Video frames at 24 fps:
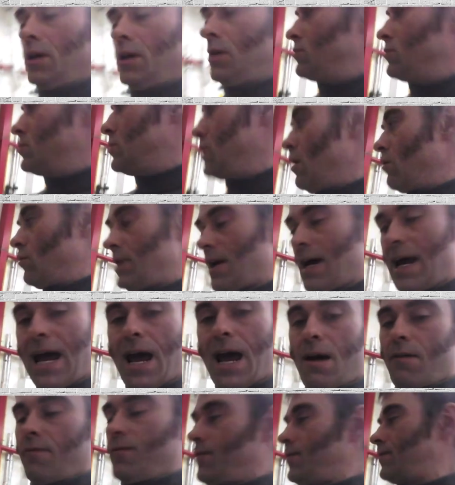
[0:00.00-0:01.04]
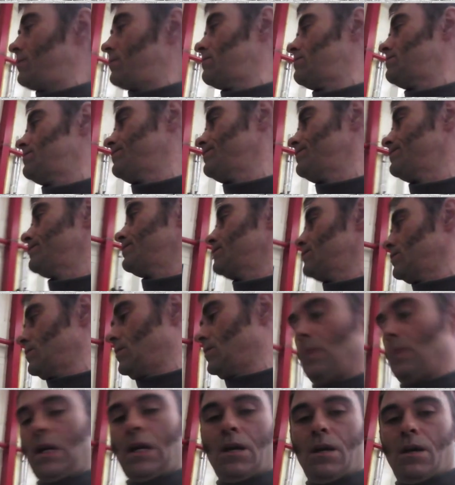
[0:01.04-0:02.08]
You don't have.
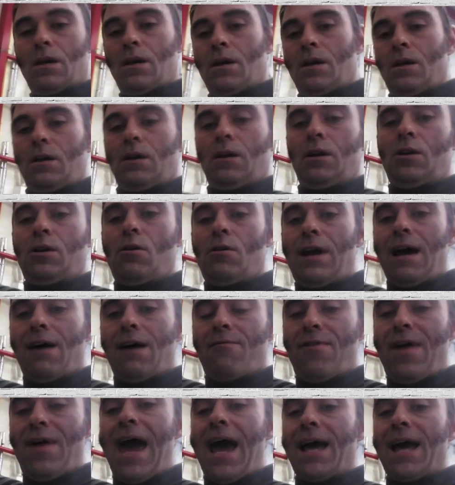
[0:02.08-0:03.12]
You don't have that.